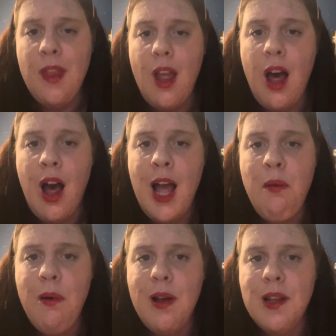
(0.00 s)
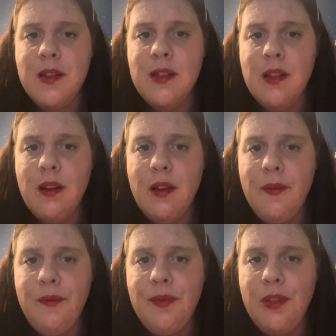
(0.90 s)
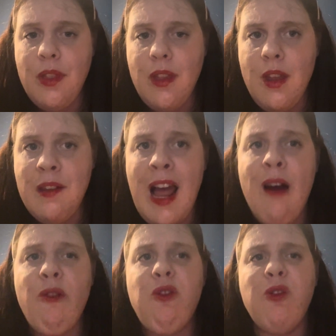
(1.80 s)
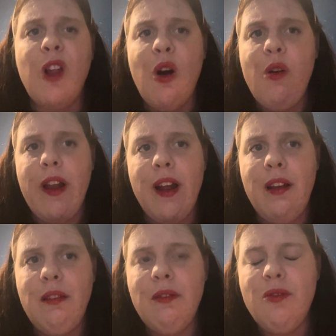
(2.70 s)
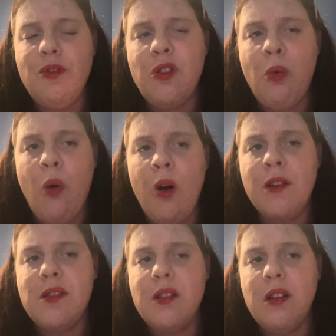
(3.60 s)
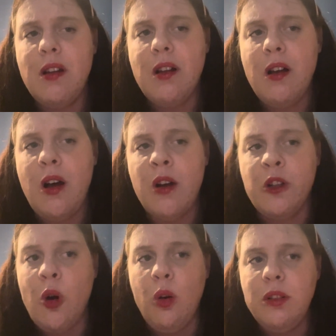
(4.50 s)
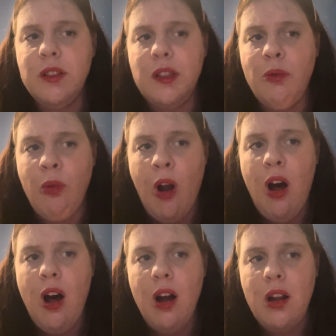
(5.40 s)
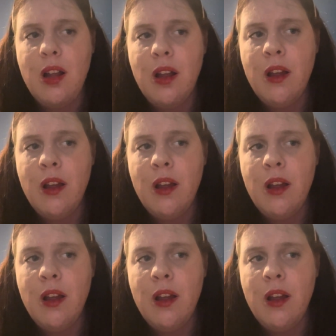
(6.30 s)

I was now floating towards a golden rock